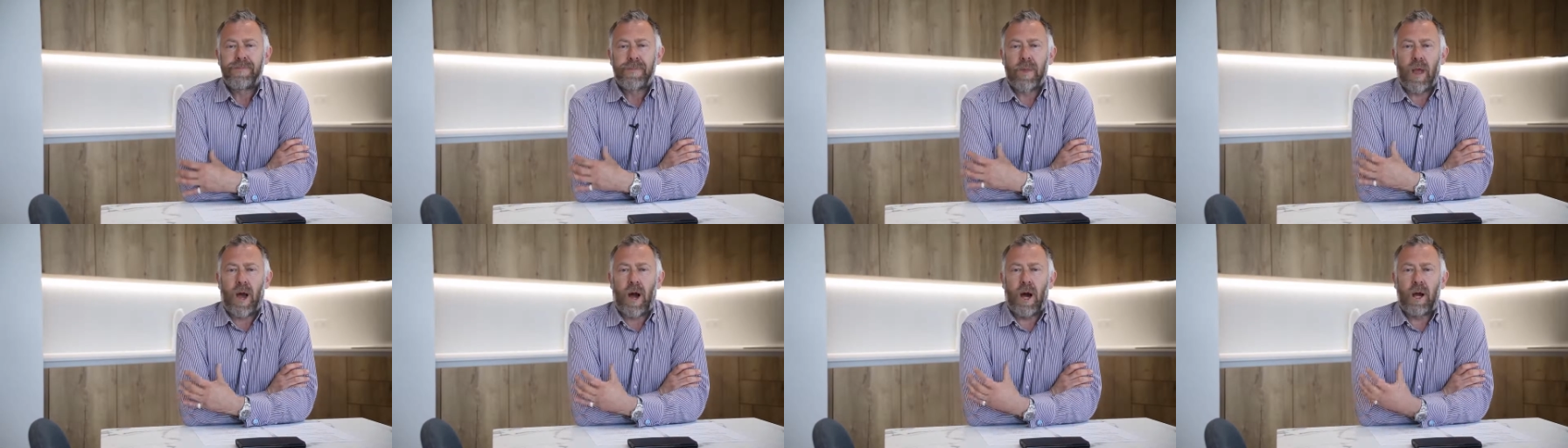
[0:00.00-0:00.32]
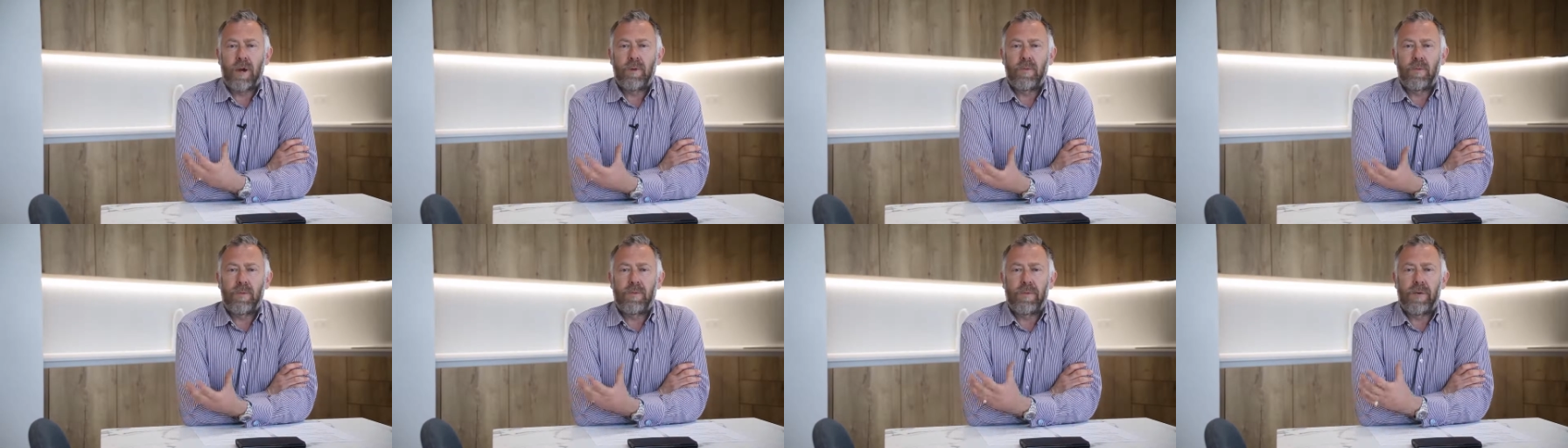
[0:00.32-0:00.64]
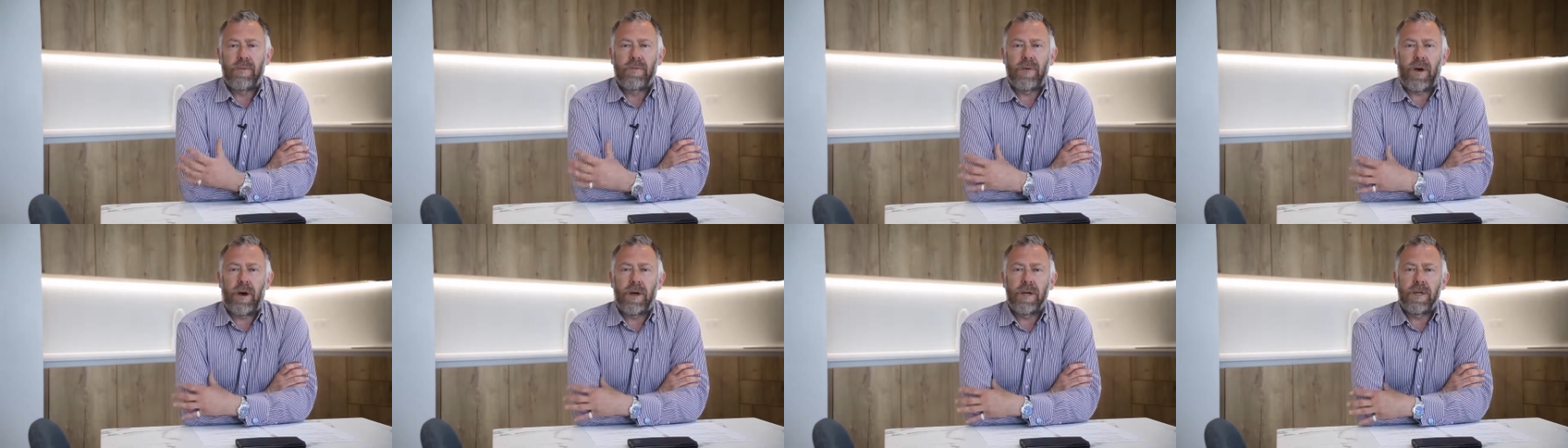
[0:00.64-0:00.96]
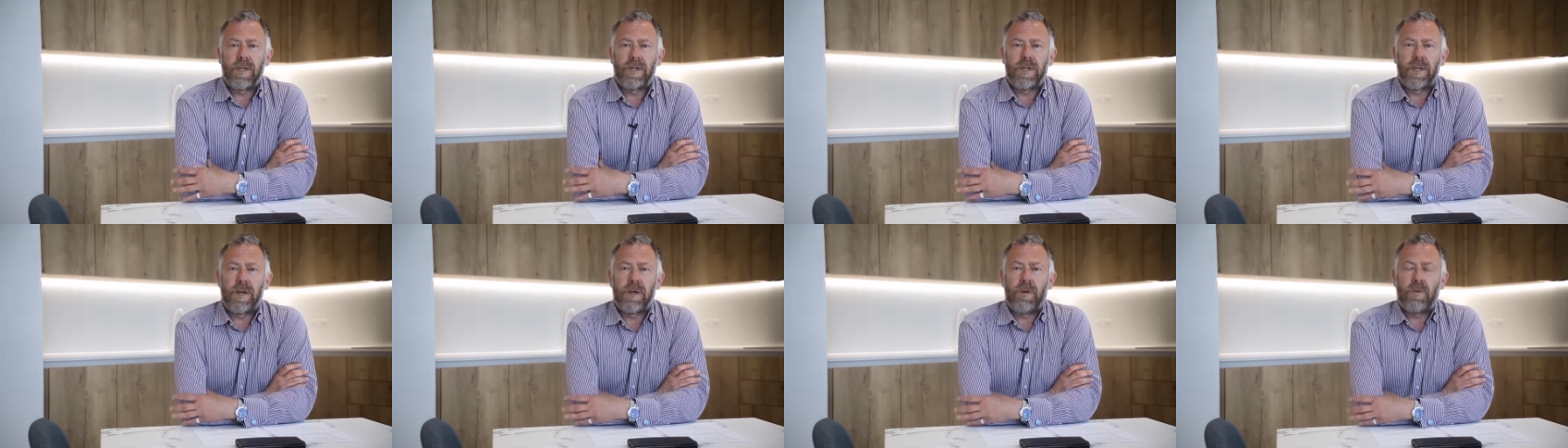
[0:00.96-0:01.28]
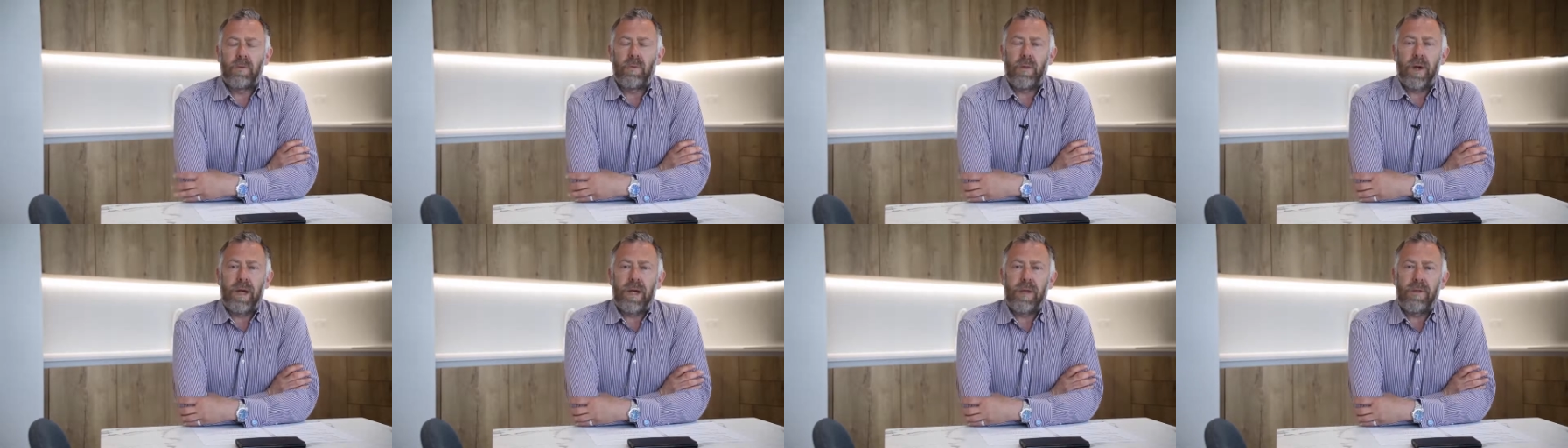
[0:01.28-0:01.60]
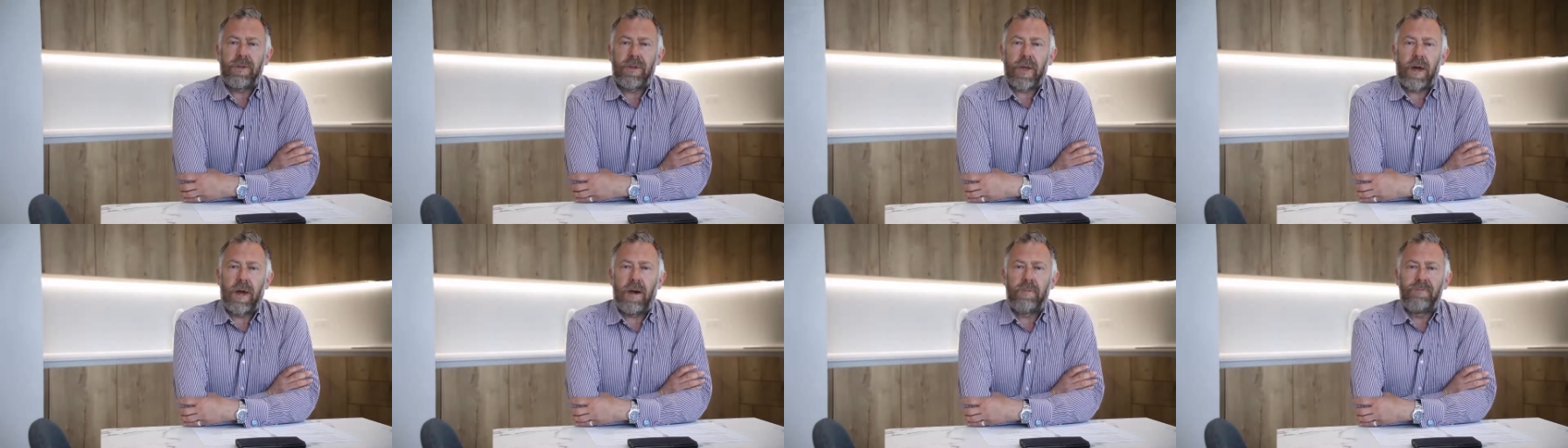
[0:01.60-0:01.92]
I will provide you
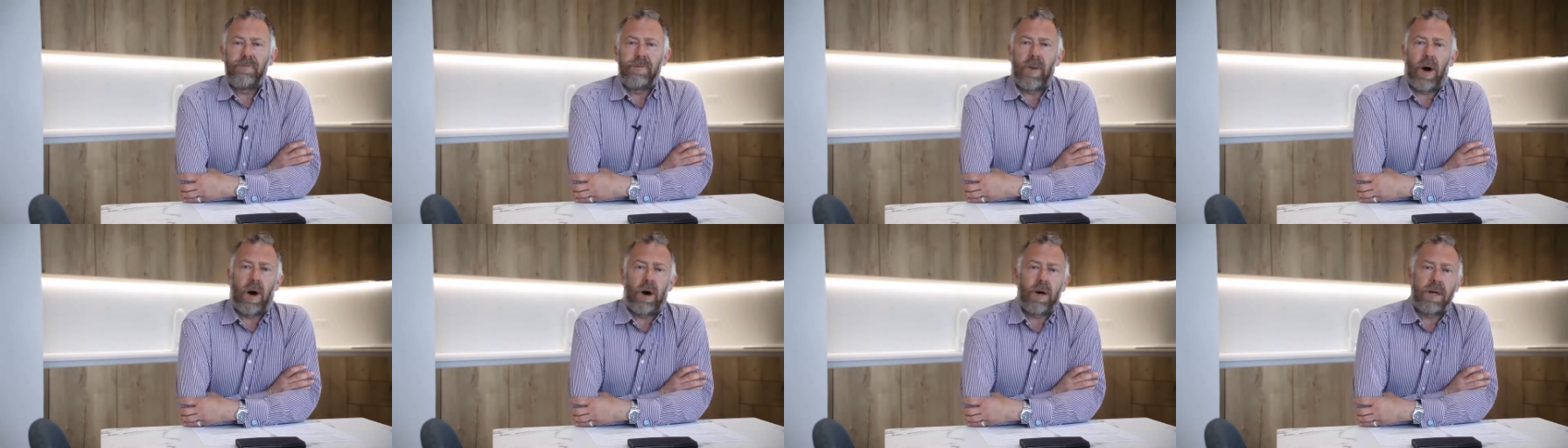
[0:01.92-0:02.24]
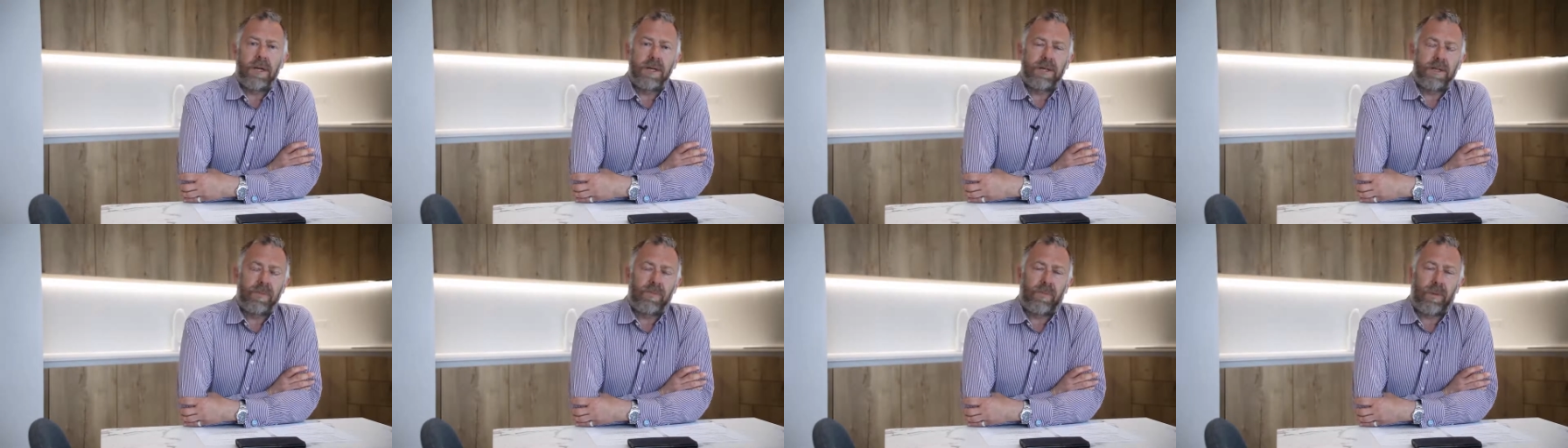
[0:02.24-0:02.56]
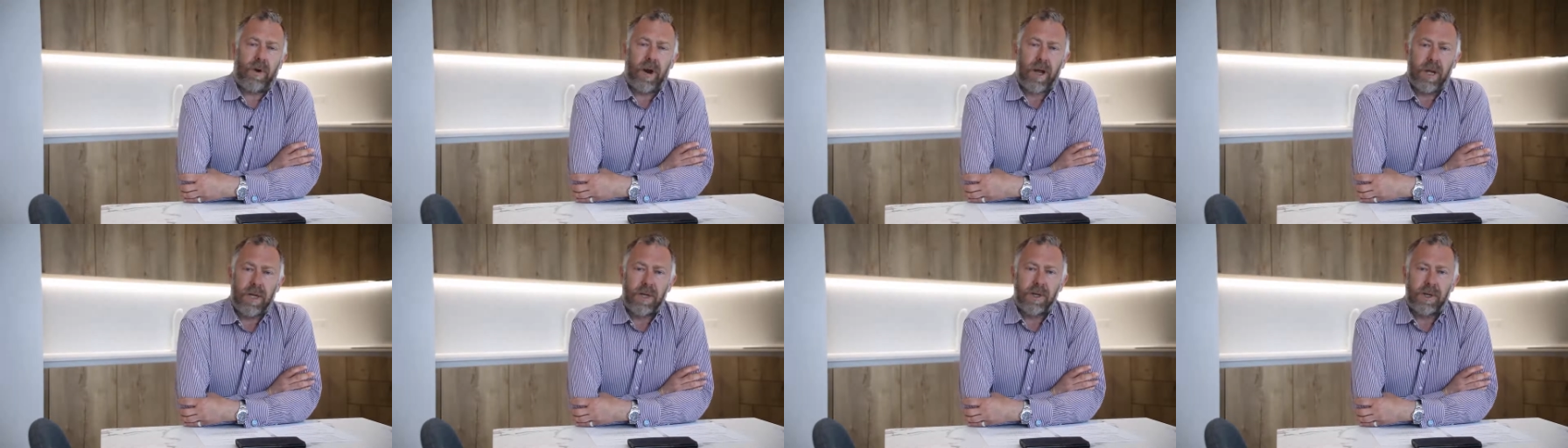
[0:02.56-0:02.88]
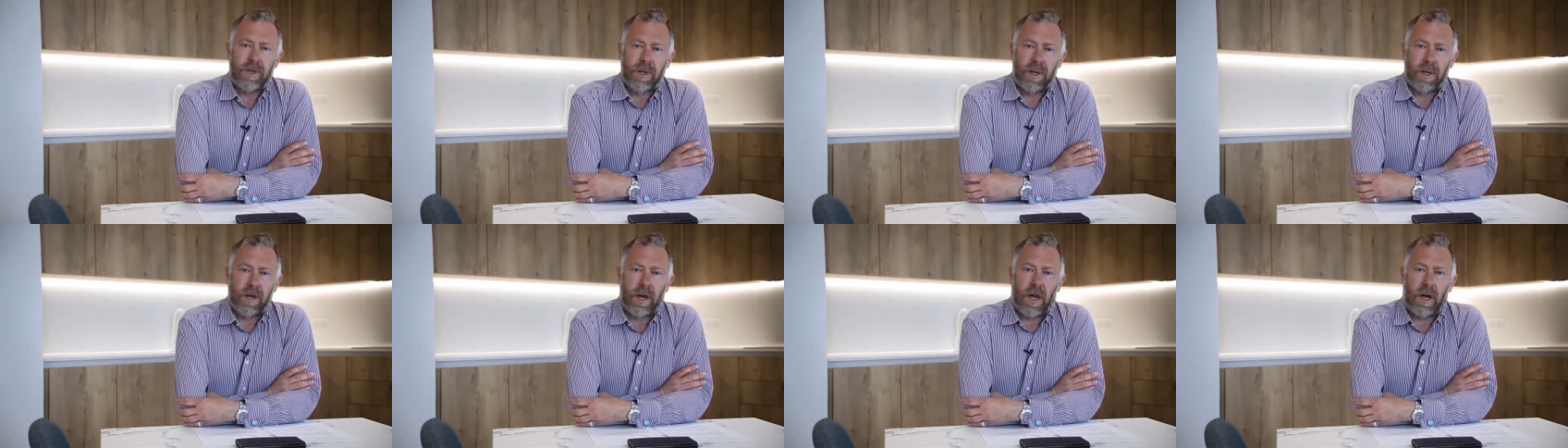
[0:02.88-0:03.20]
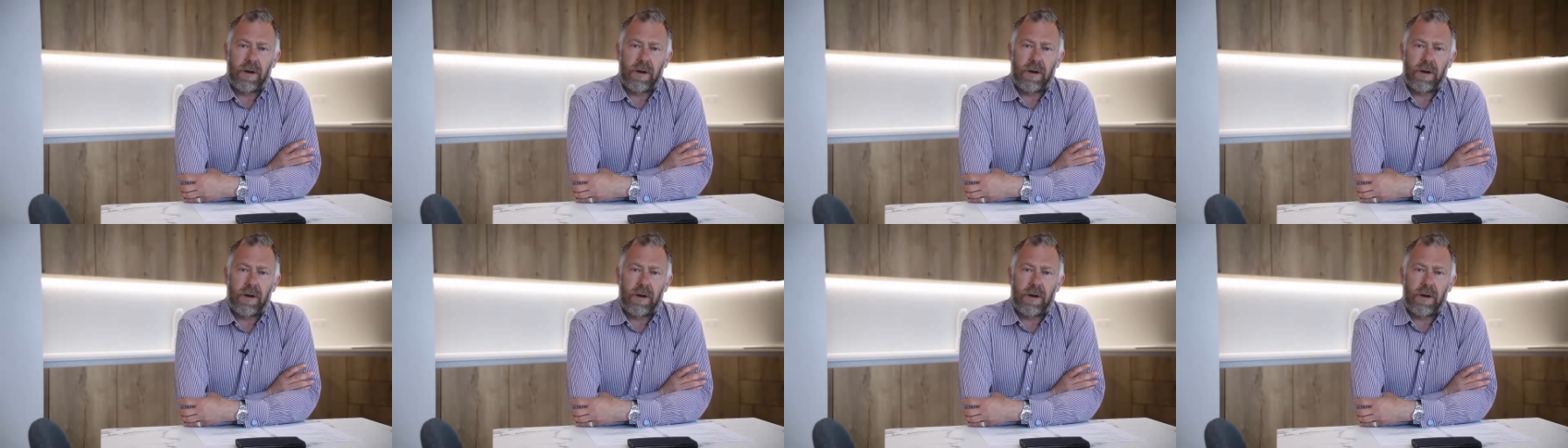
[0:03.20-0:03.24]
with a market appraisal.